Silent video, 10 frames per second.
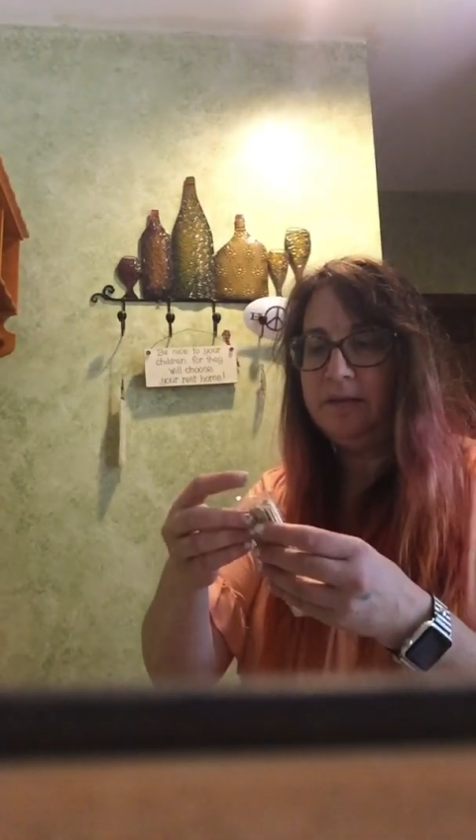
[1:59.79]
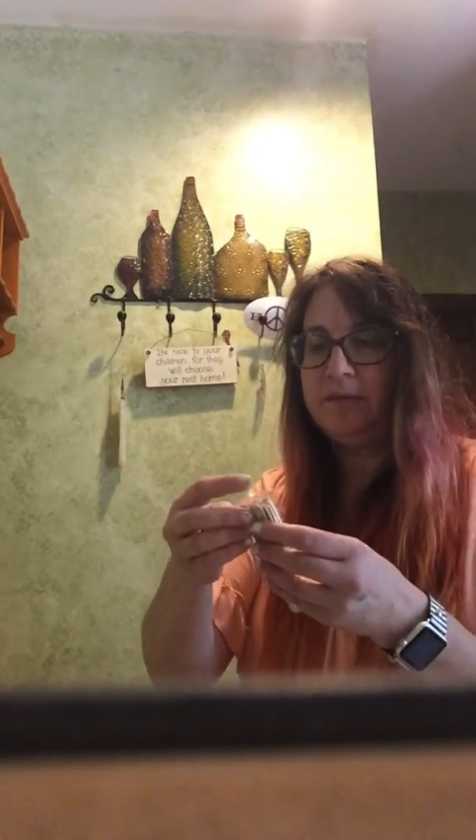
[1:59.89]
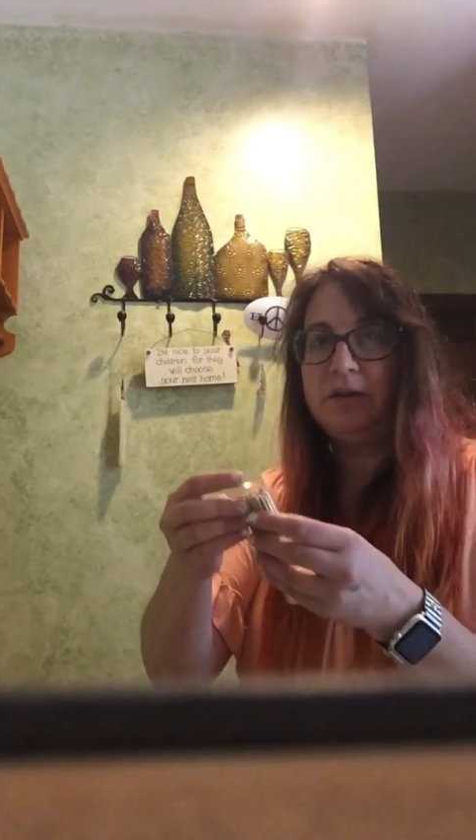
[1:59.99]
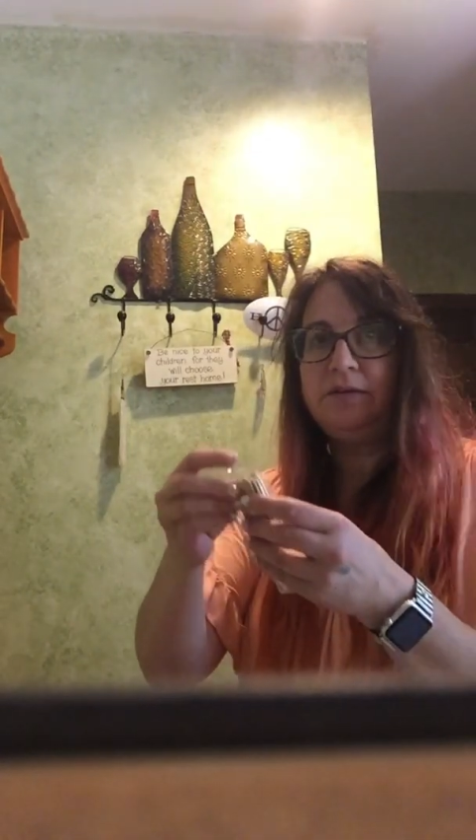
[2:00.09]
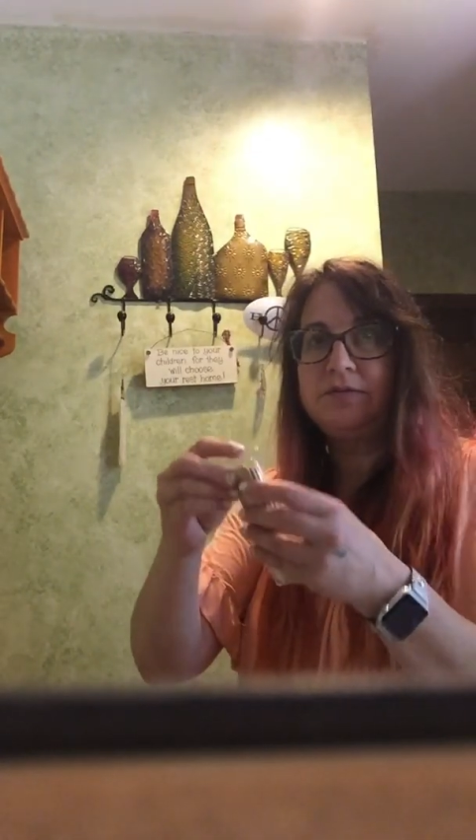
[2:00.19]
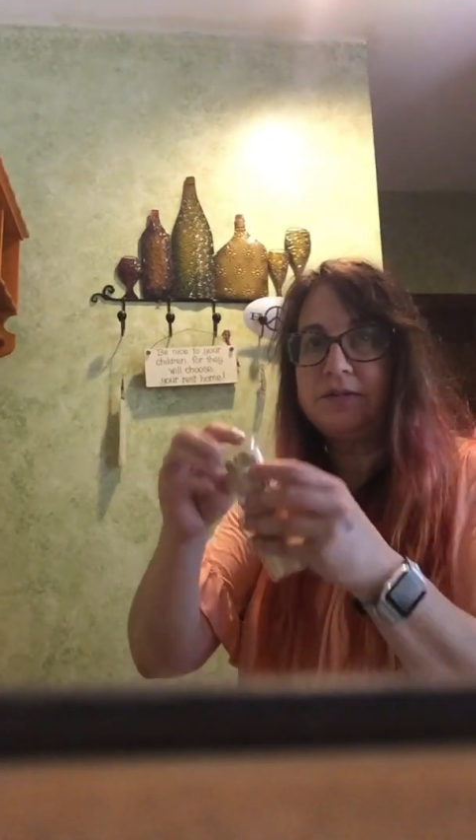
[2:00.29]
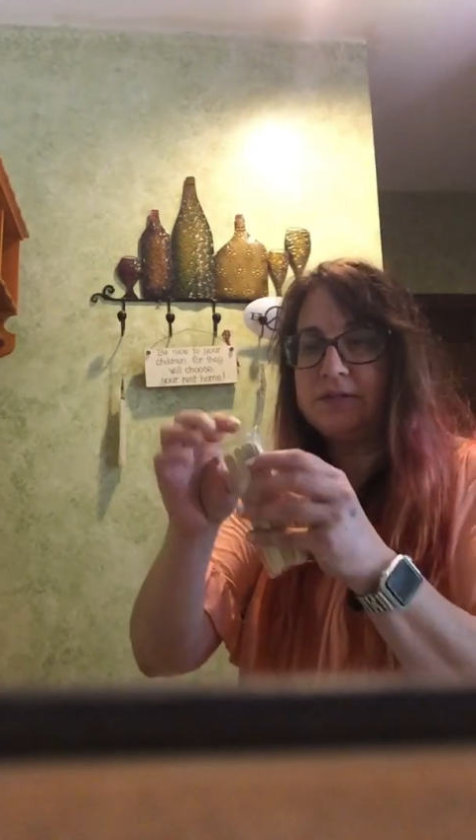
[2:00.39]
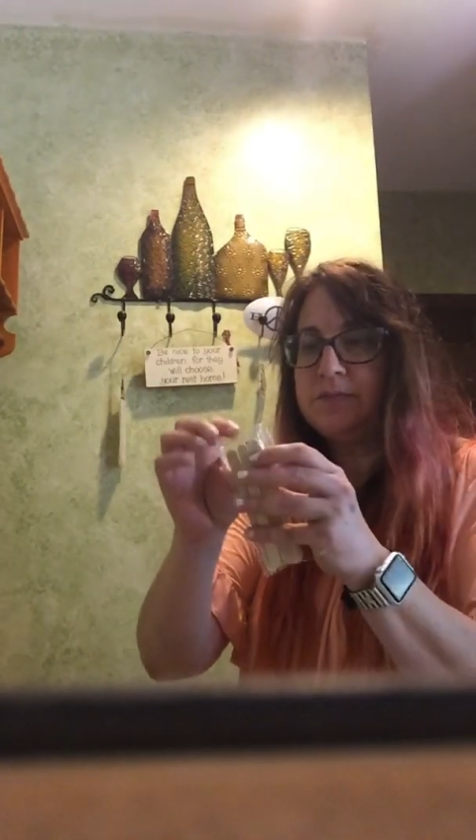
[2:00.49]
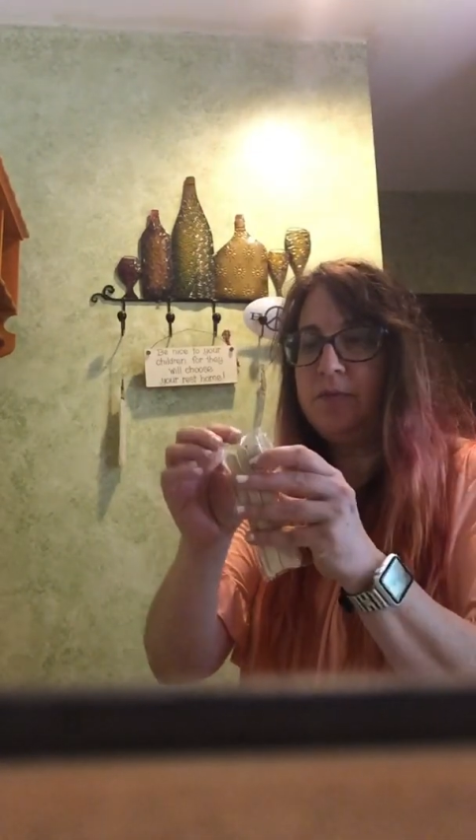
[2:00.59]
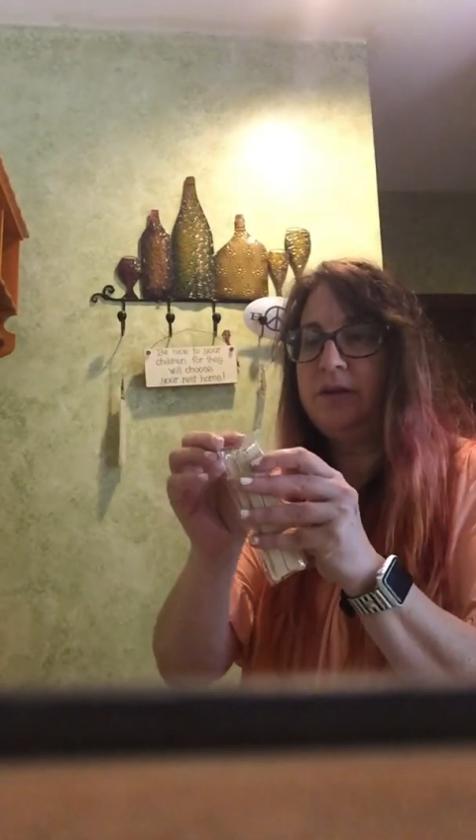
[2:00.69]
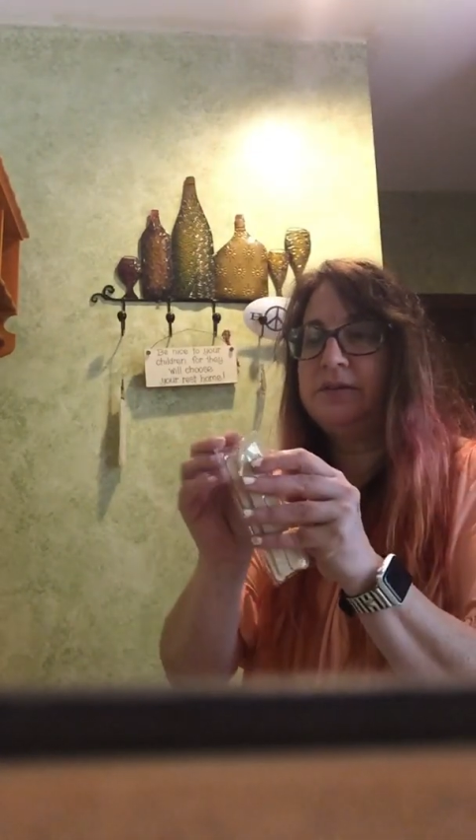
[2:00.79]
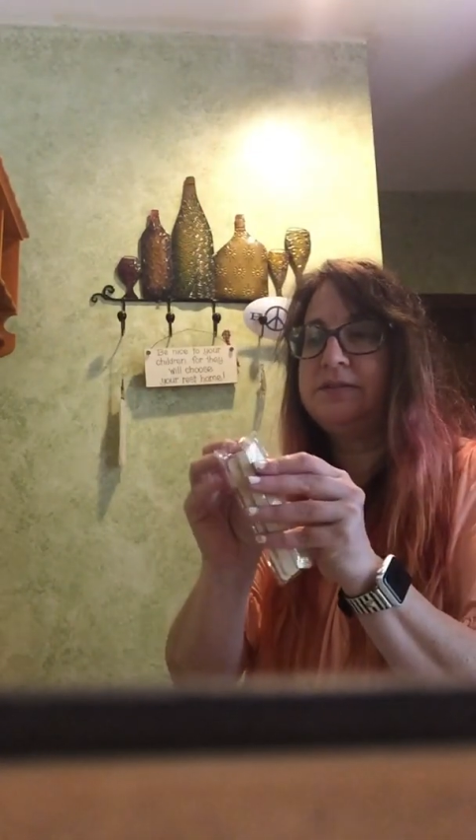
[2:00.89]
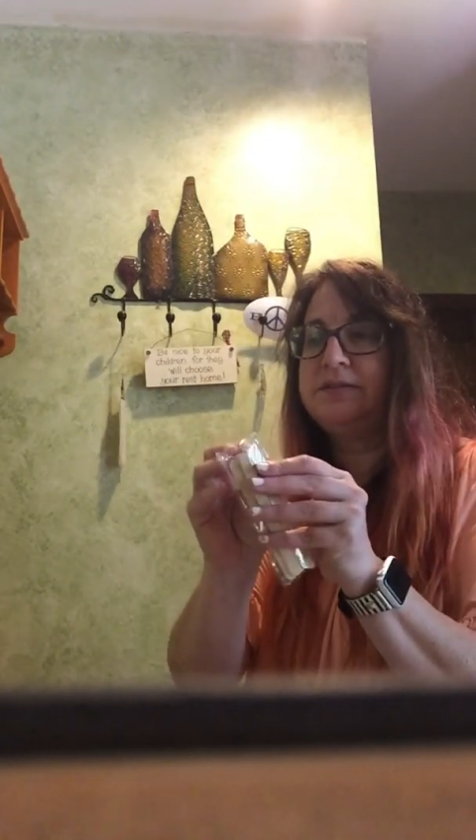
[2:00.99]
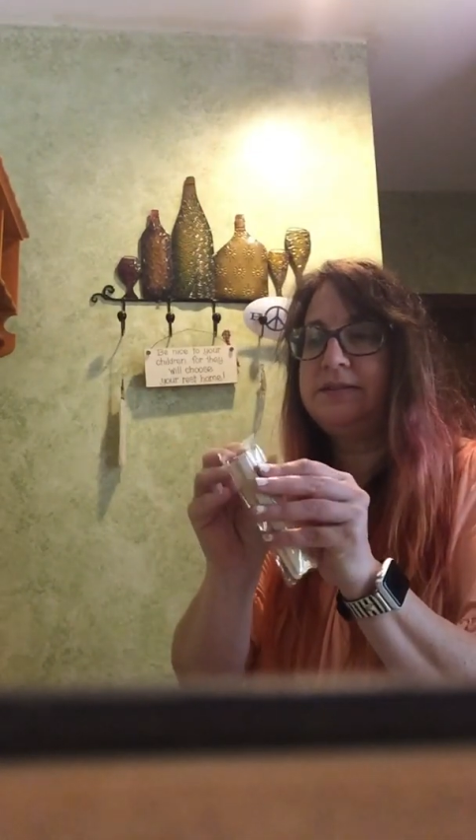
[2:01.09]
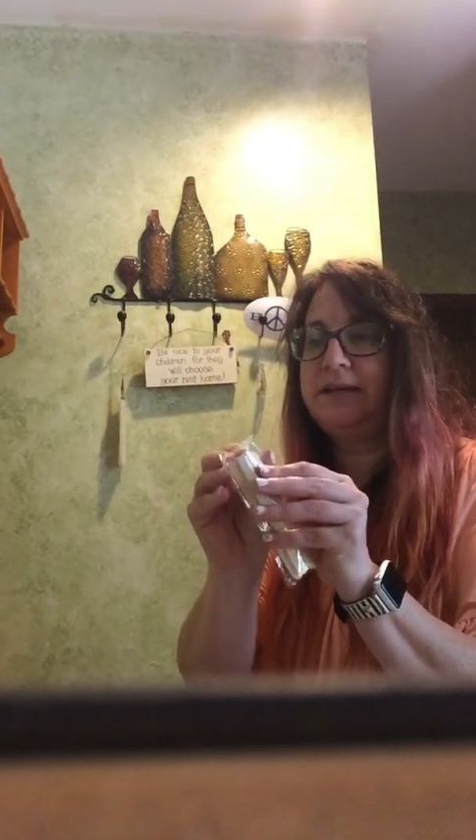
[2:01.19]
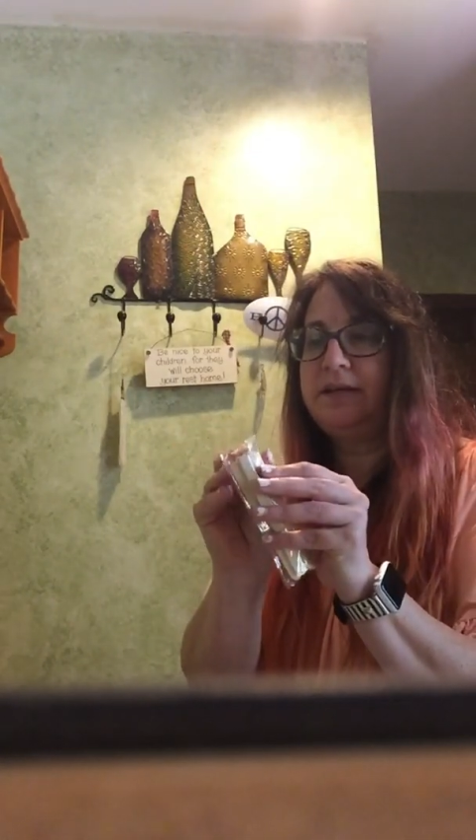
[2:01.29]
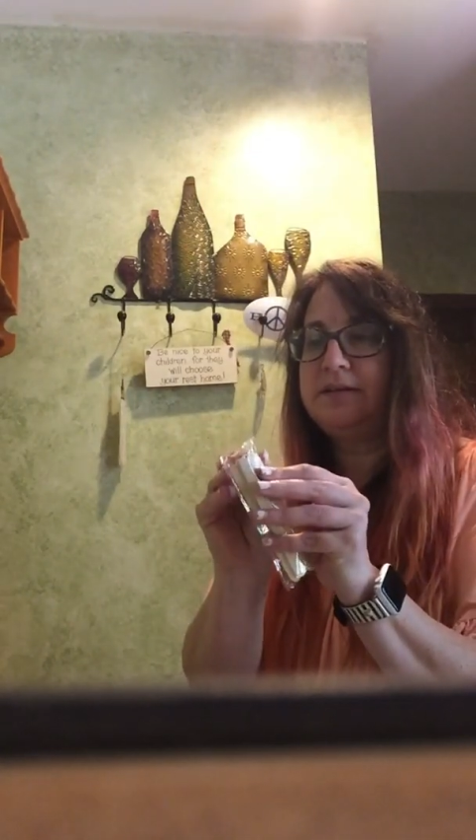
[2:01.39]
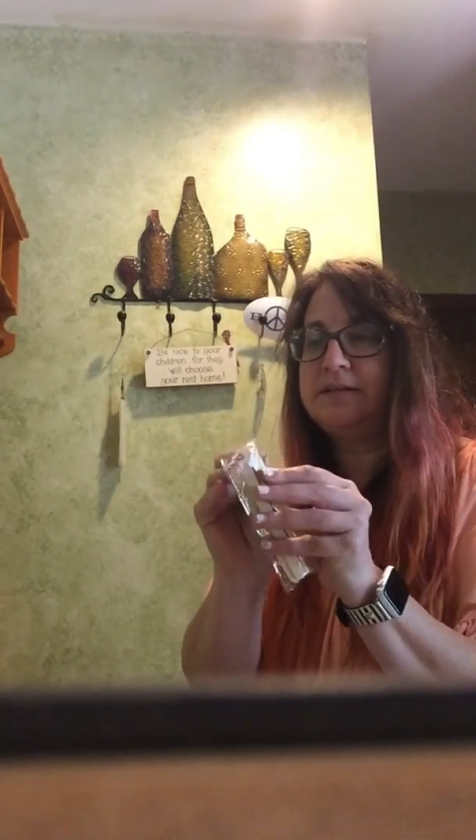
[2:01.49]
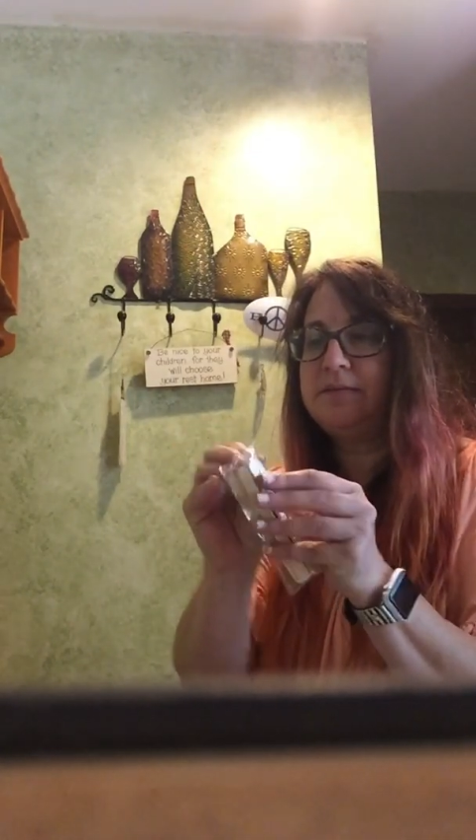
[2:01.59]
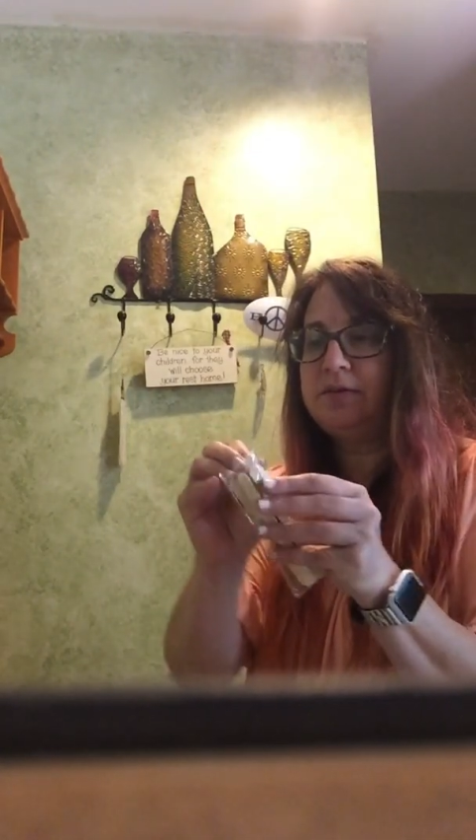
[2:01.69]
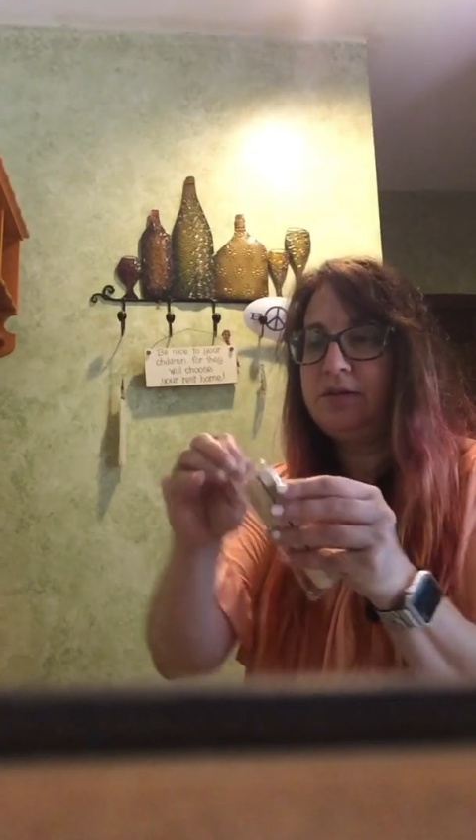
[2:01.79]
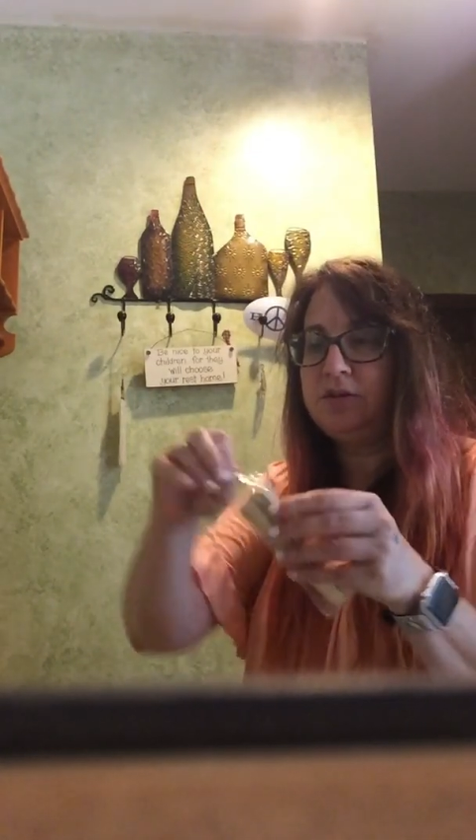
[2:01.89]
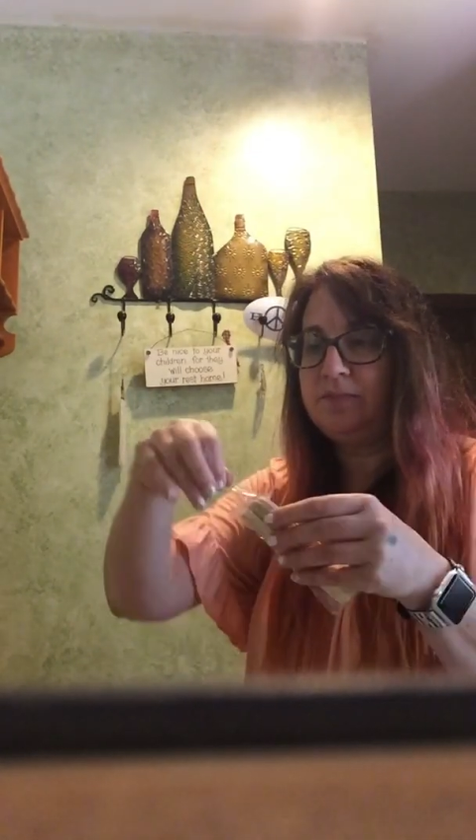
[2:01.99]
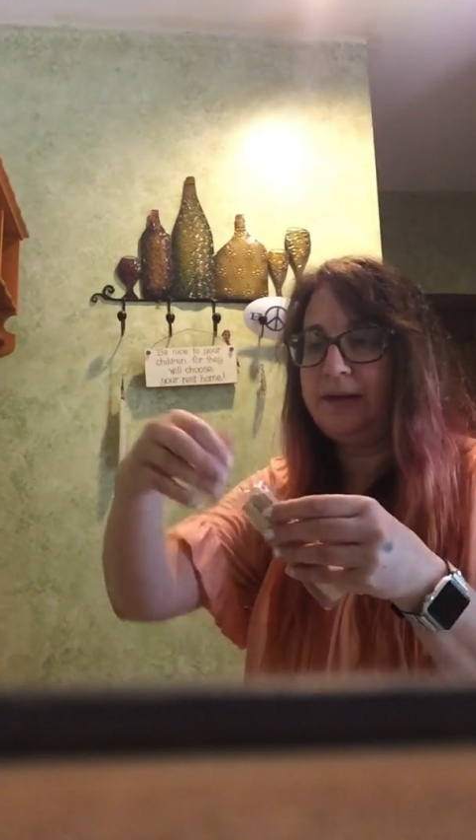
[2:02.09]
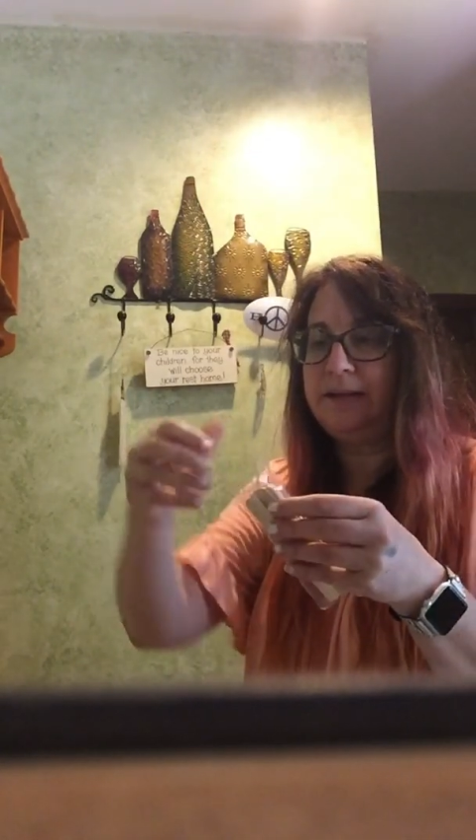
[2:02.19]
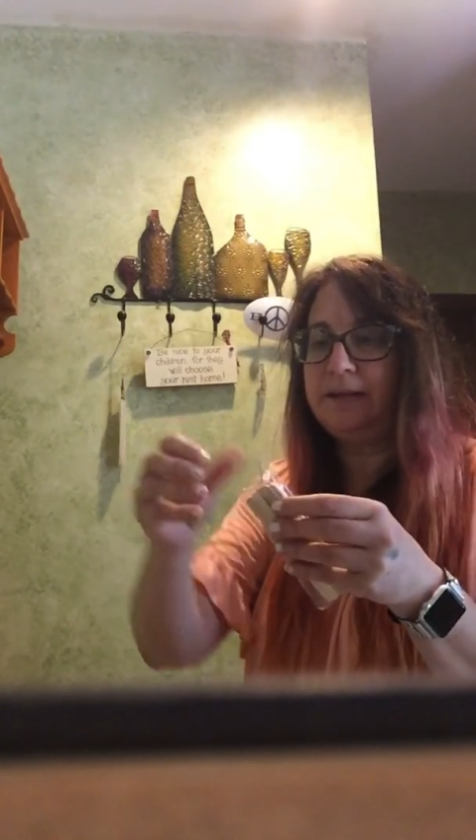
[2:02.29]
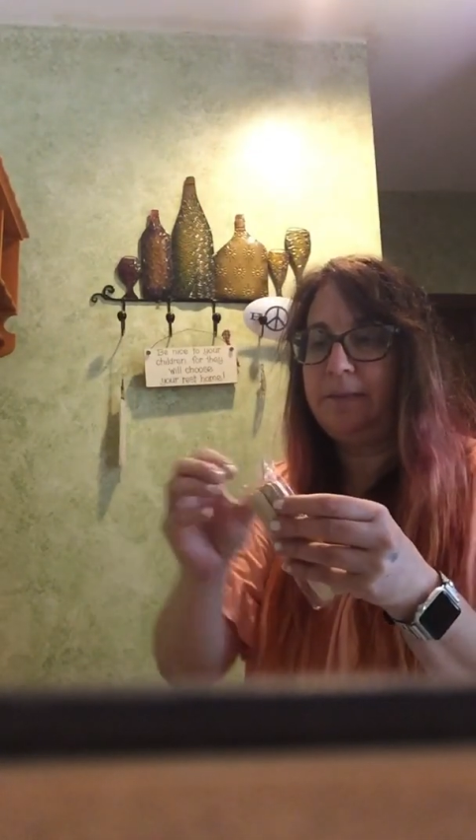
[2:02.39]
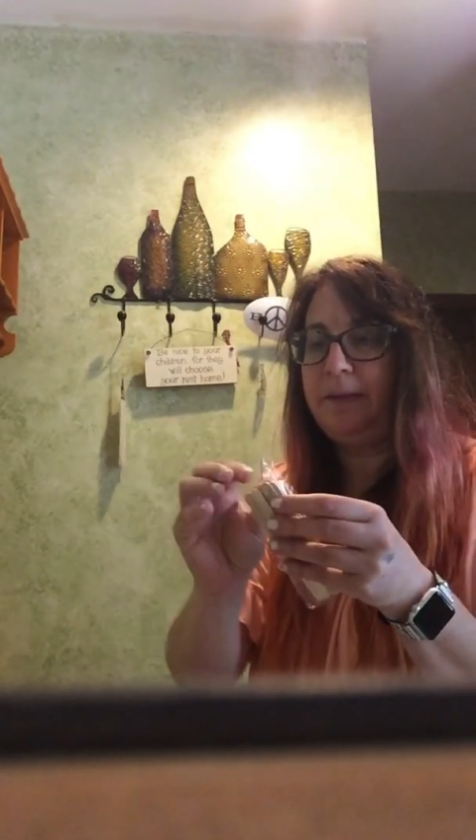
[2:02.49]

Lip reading: I'm going to use a smaller stick because I'm going to do my lip